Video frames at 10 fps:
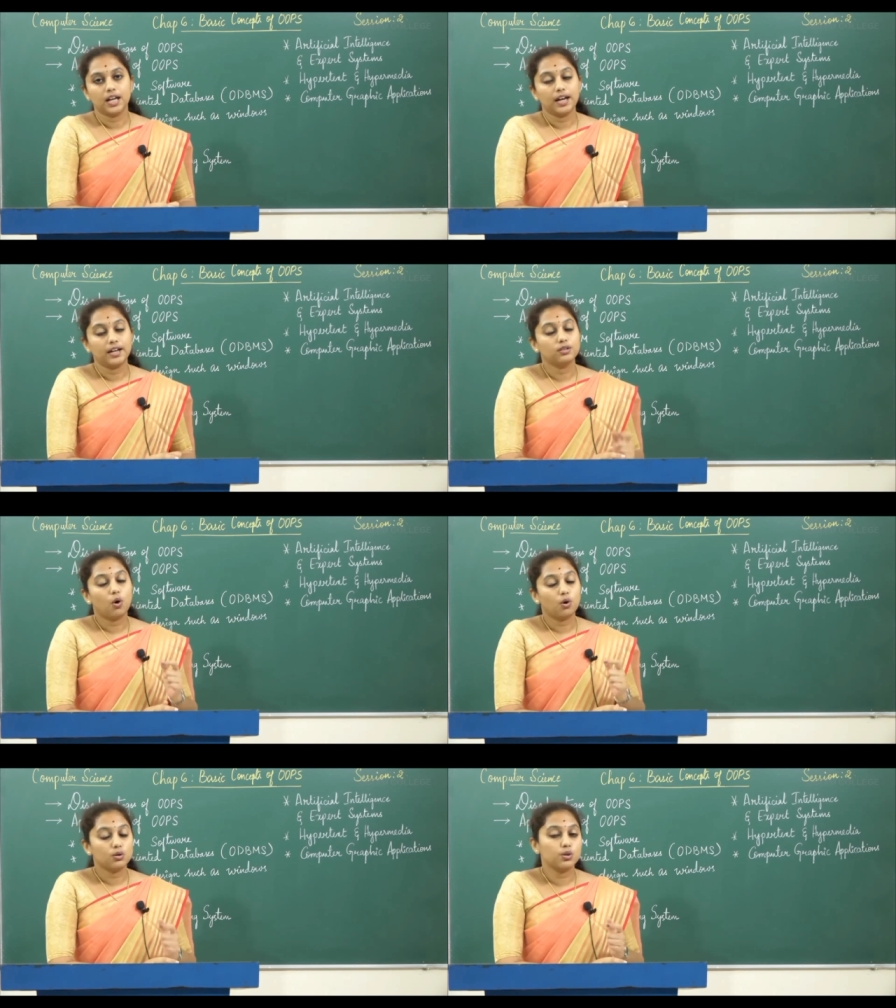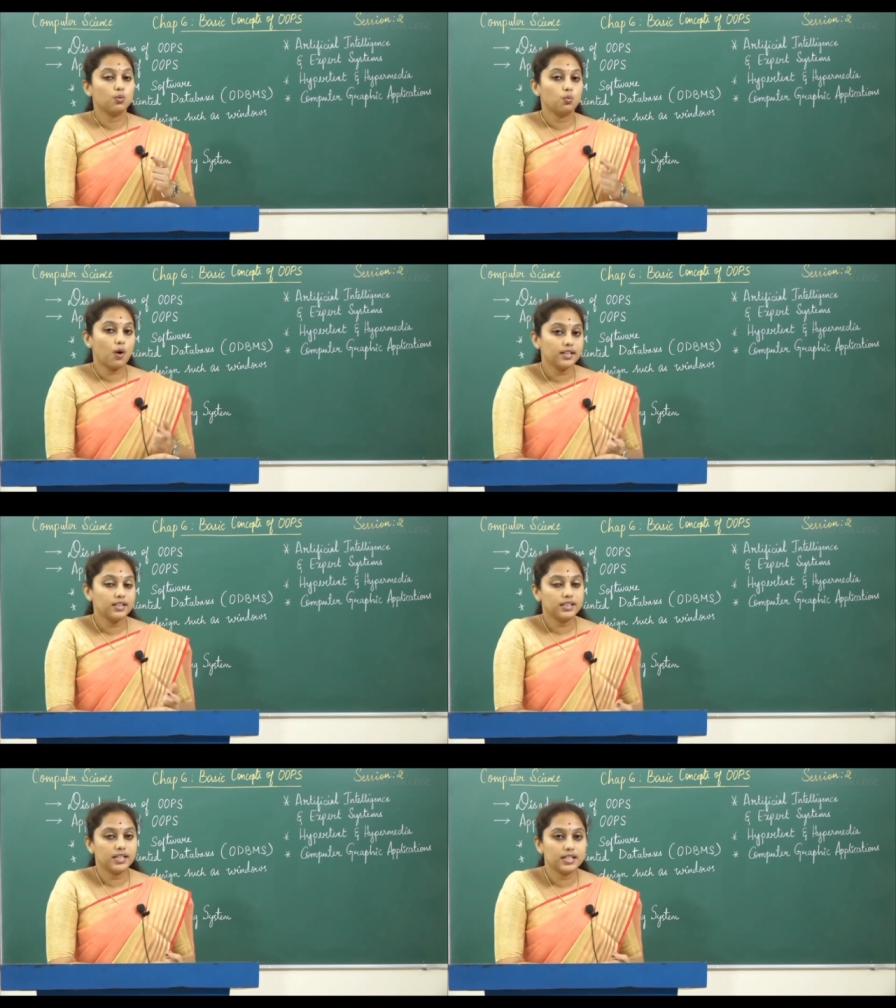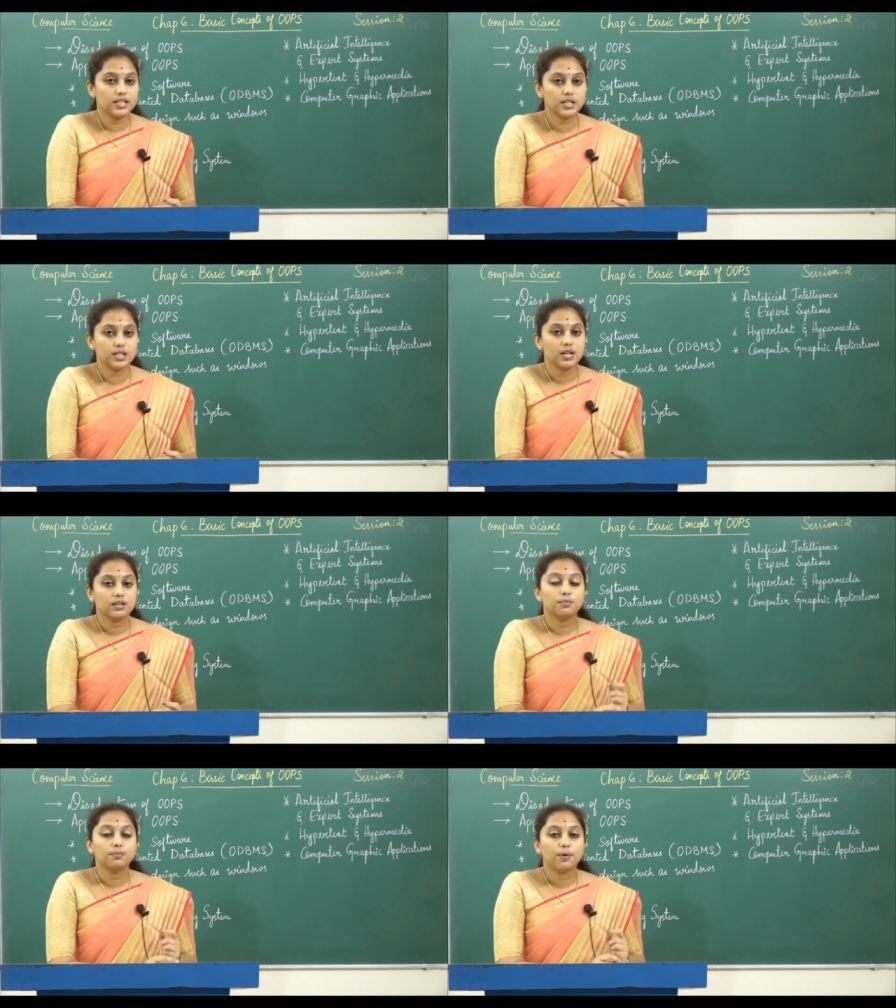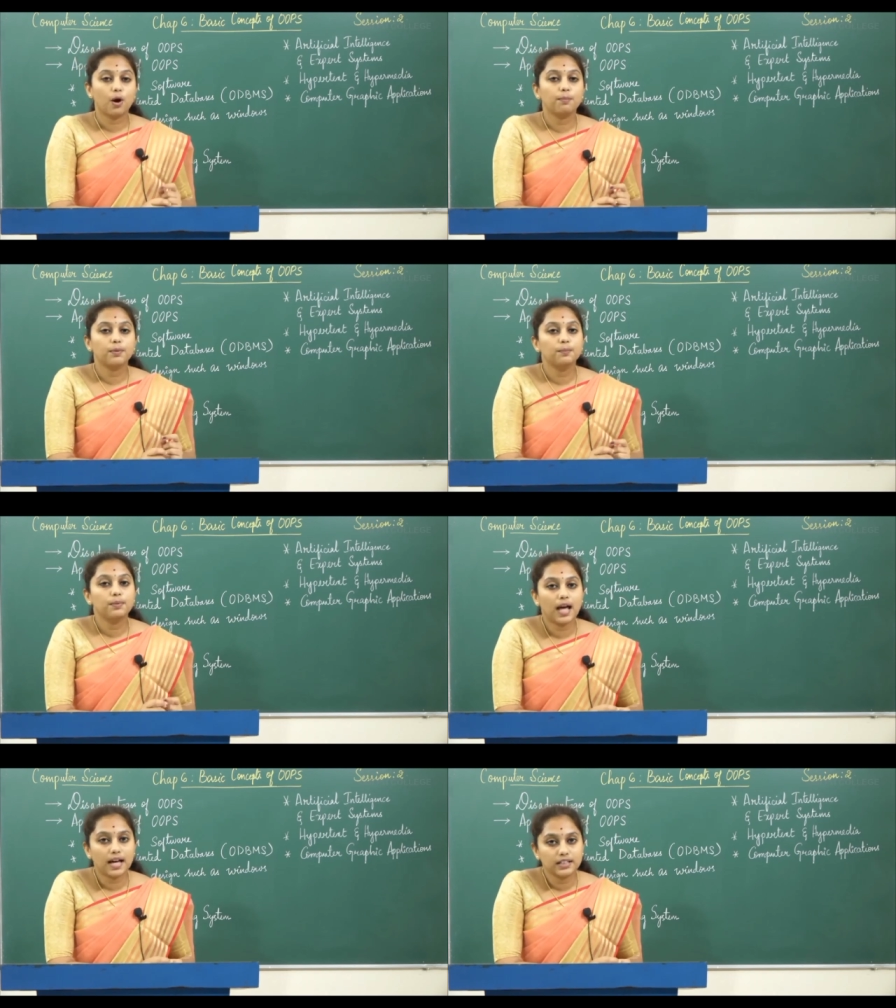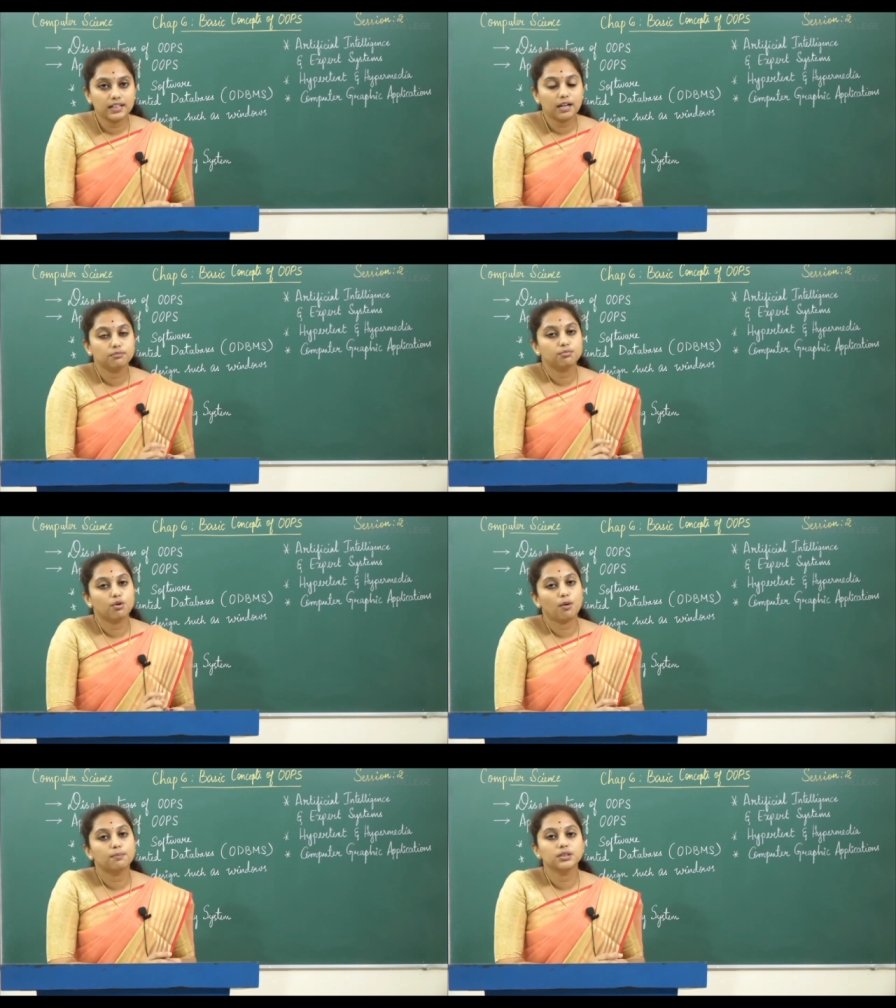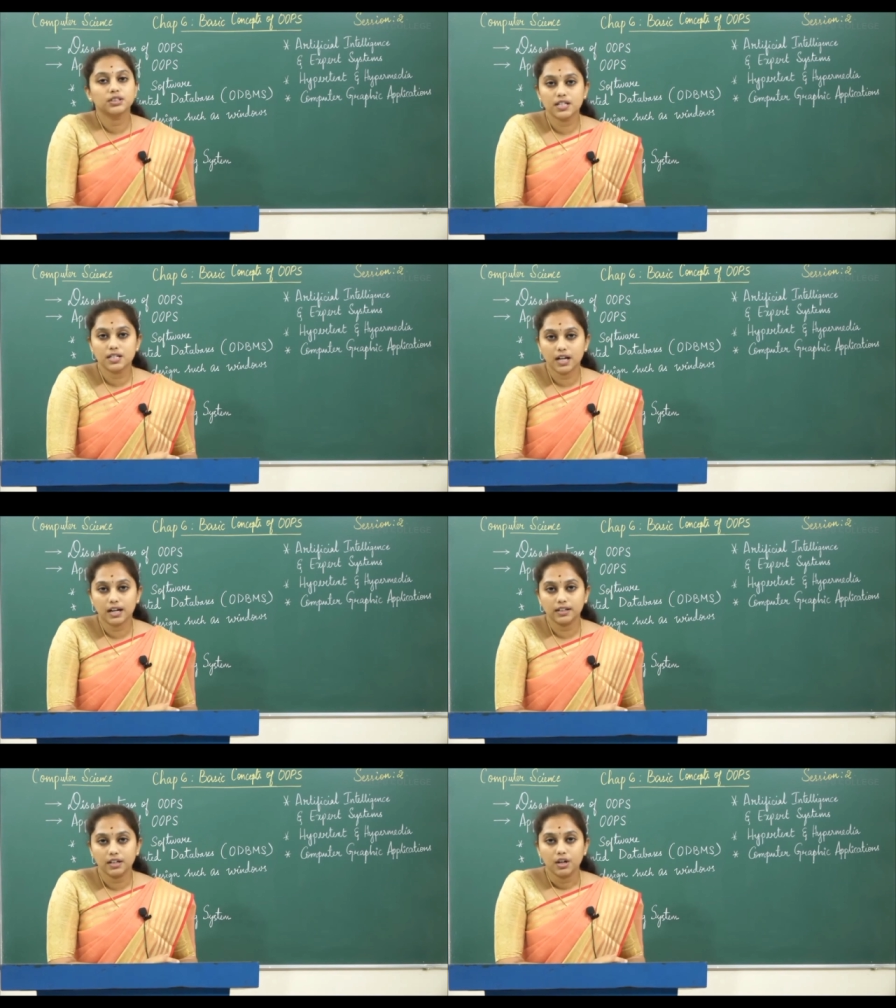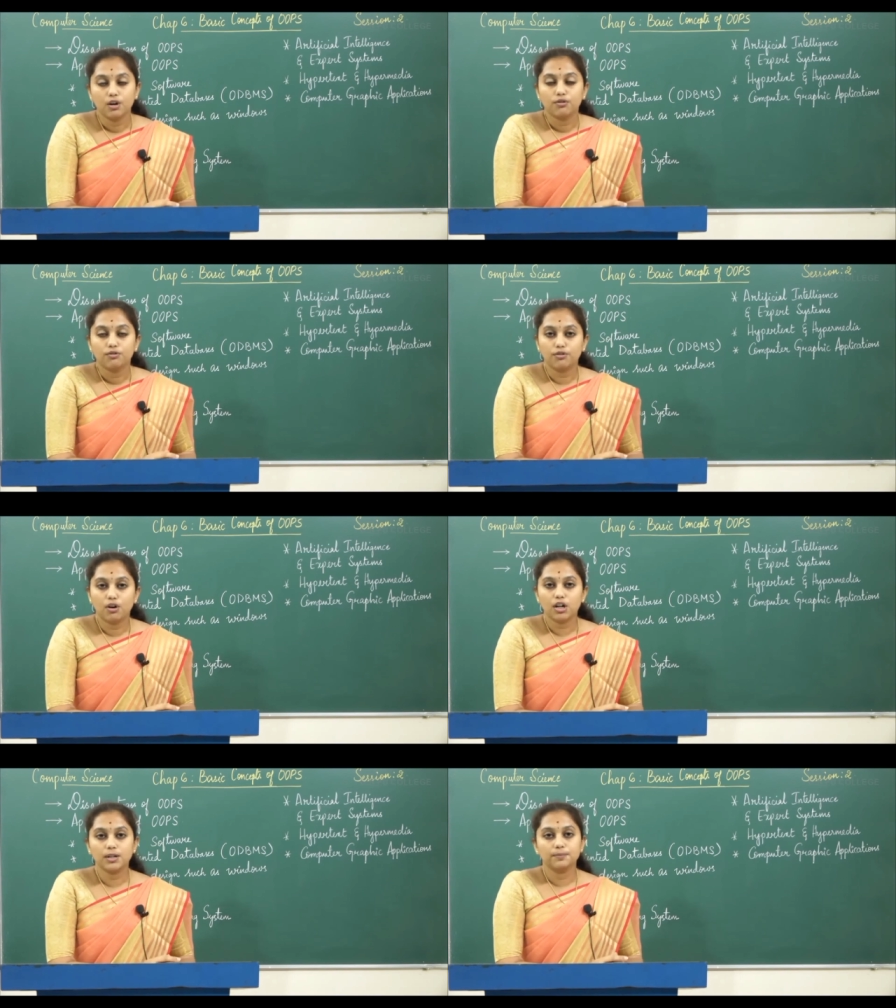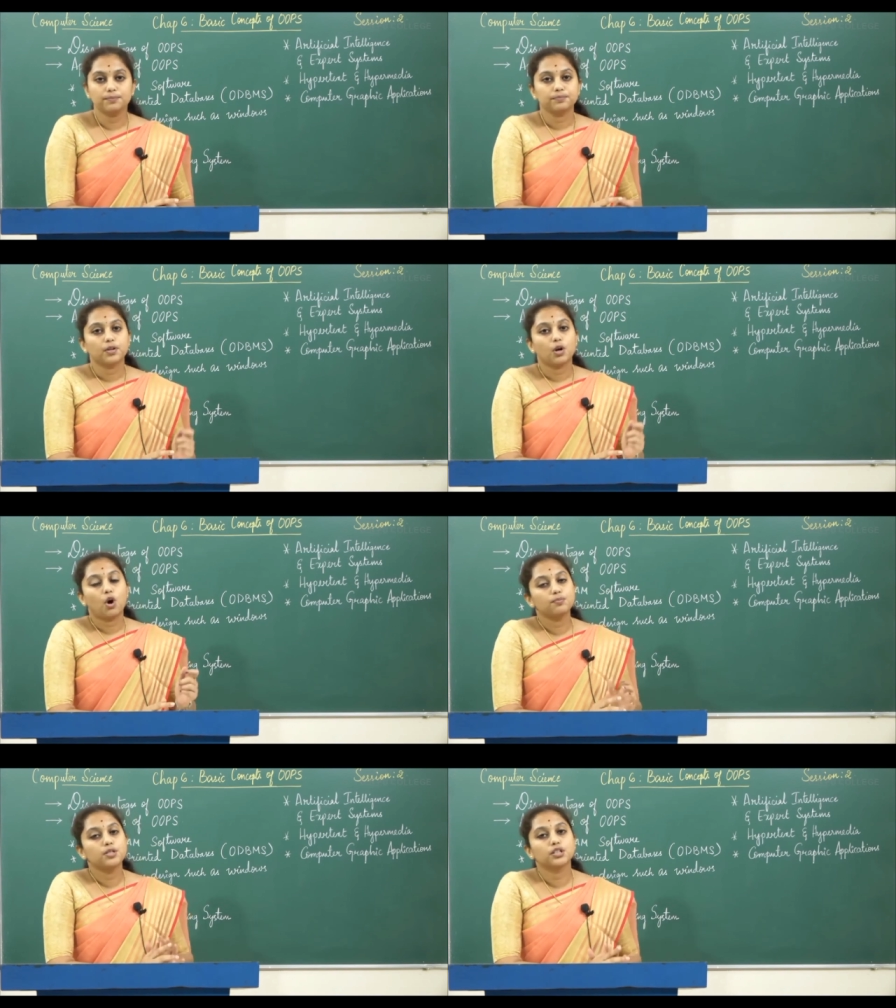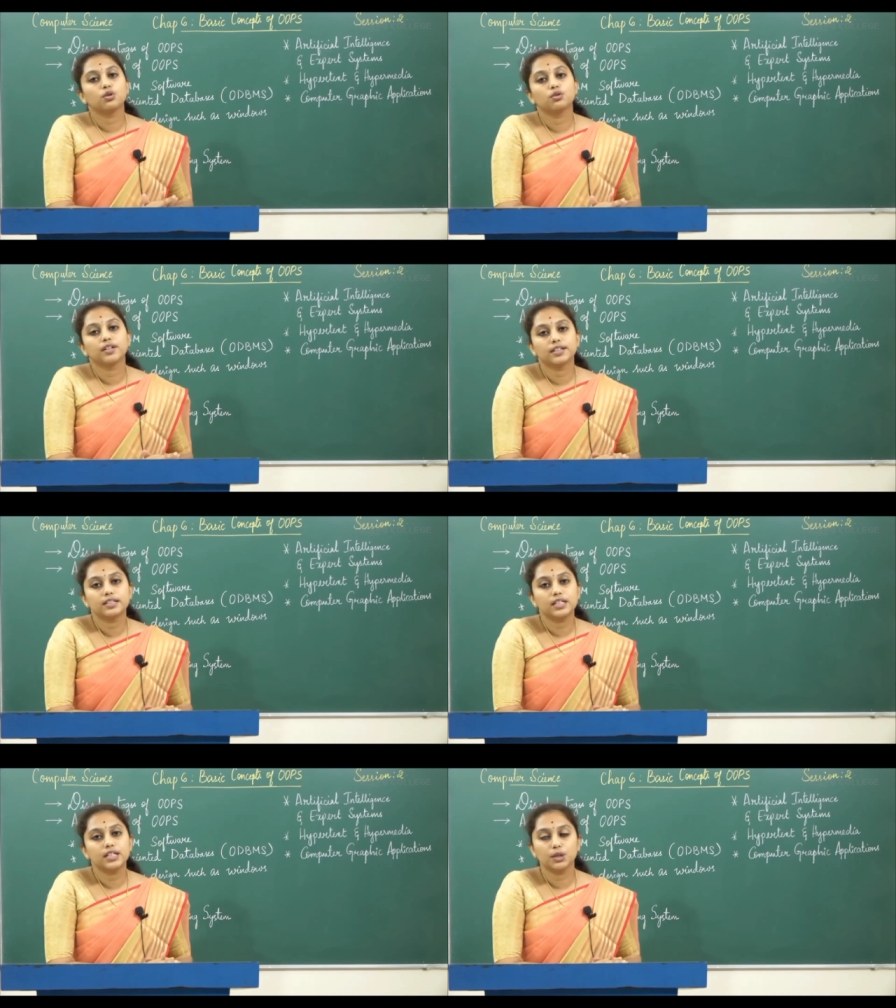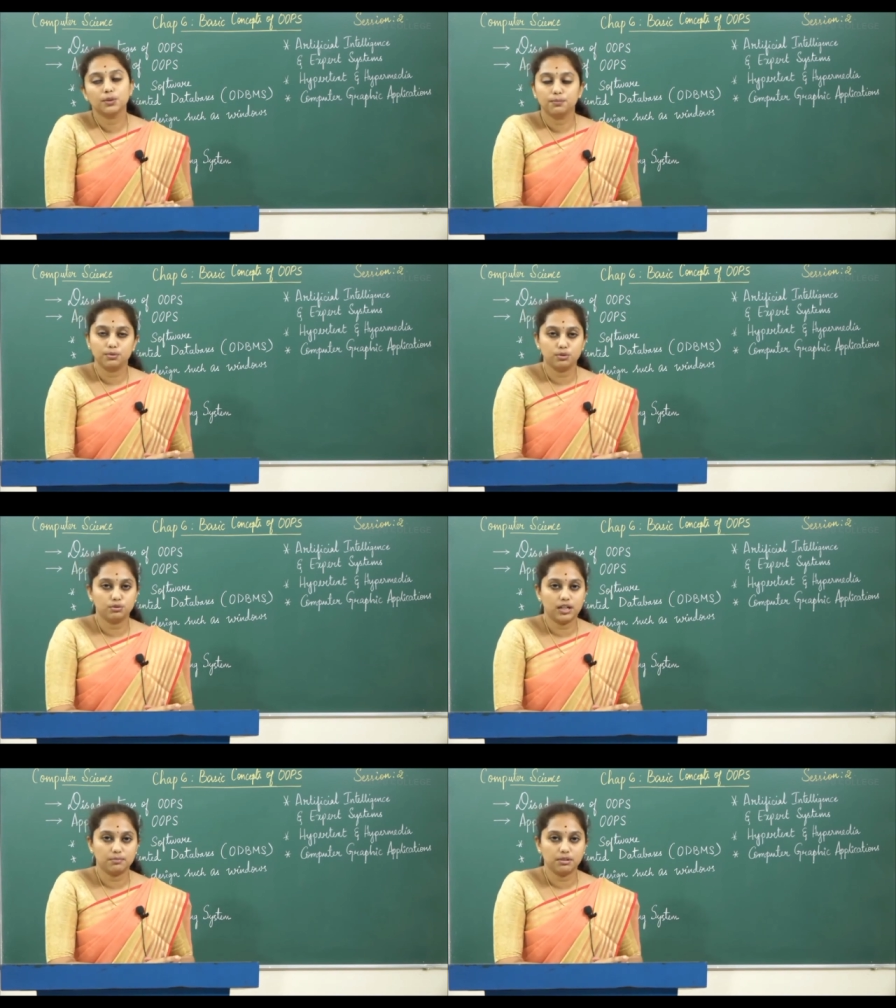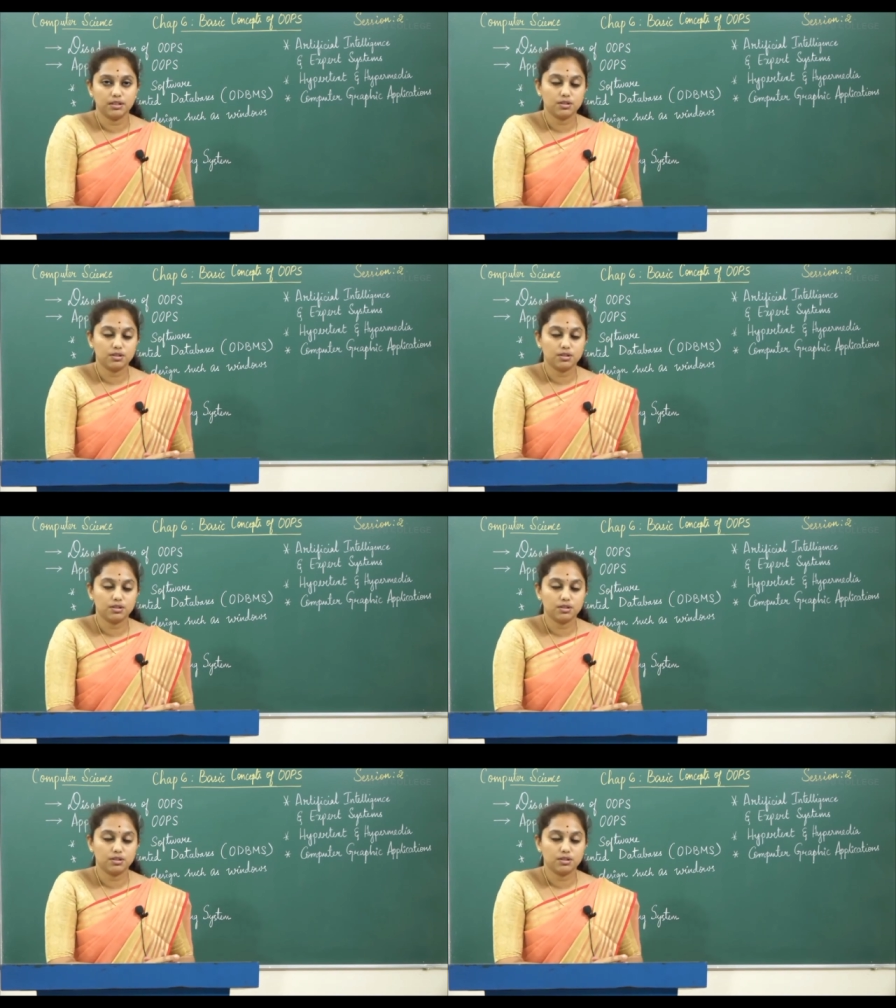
and also one needs the proper planning and proper design for object-oriented programming.